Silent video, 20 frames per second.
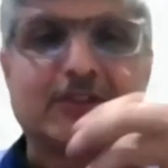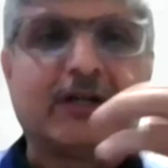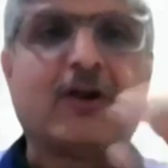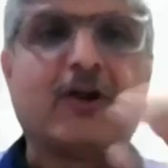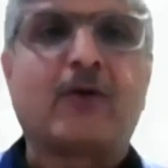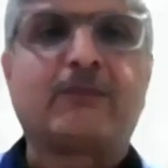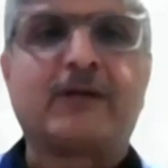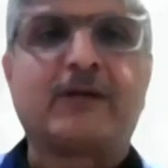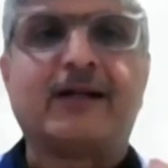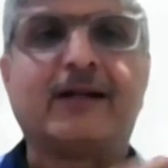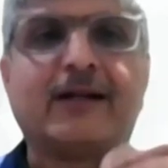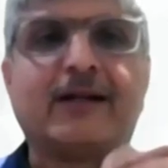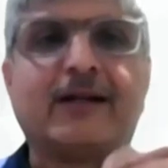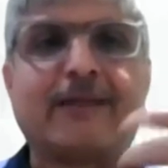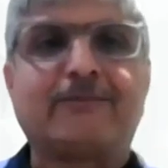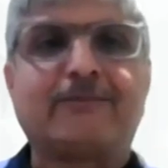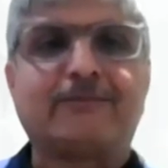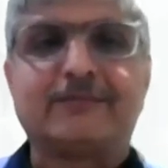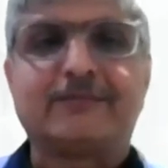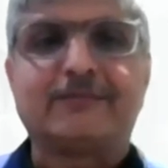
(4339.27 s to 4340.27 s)
Adopt and
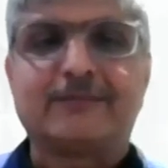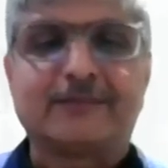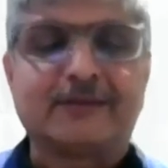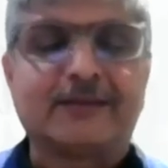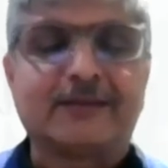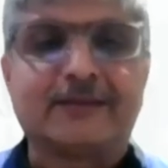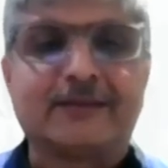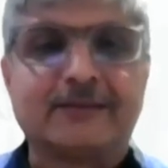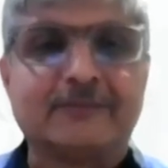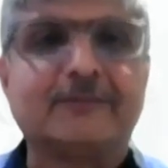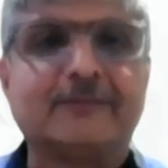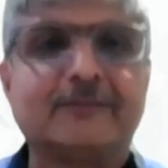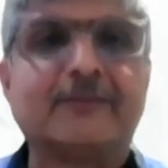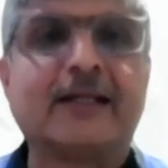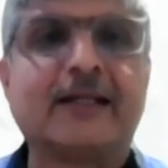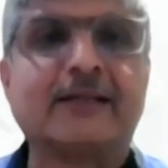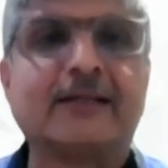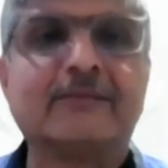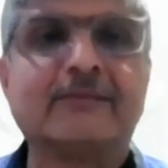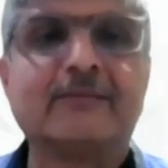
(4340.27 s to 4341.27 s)
adapt,
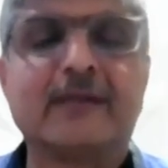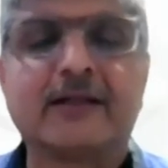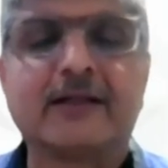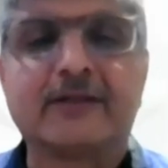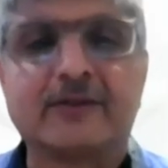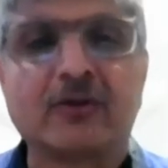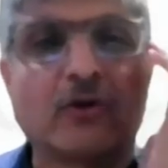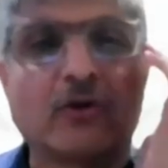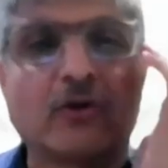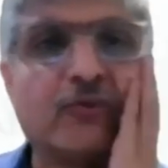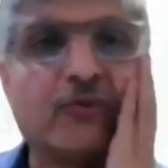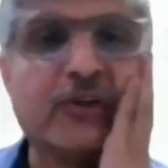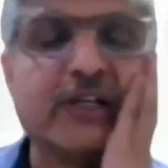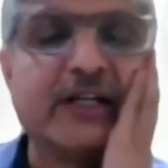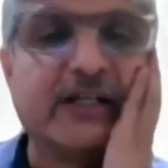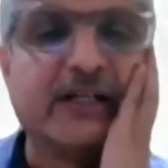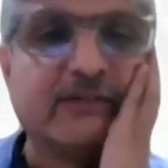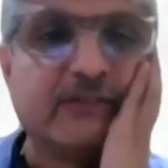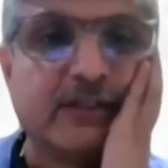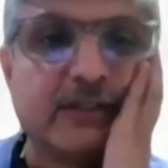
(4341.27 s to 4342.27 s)
and thoughtfully
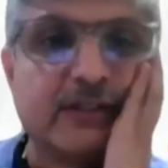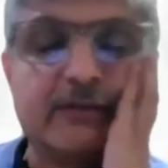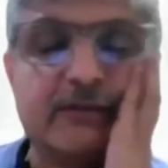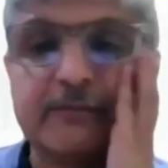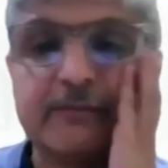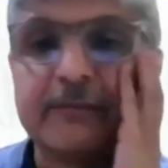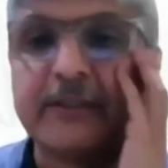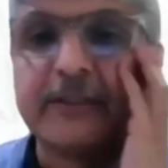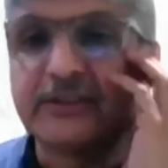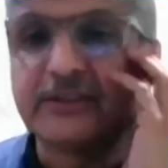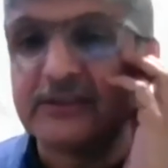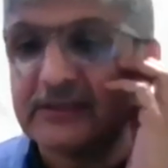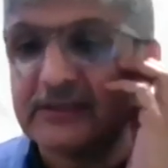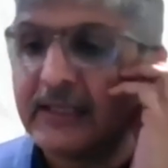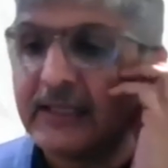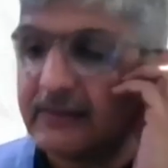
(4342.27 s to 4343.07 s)
and with patience.